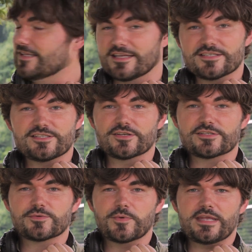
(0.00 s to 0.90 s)
thing, it just looks
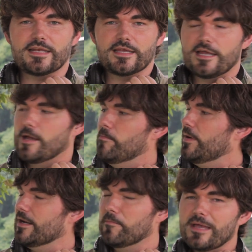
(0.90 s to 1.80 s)
sweet.
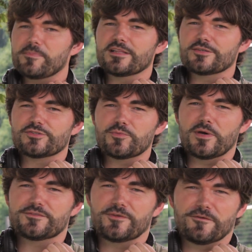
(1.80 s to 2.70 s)
But it might be a little too
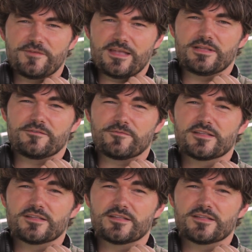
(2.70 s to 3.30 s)
much for your family and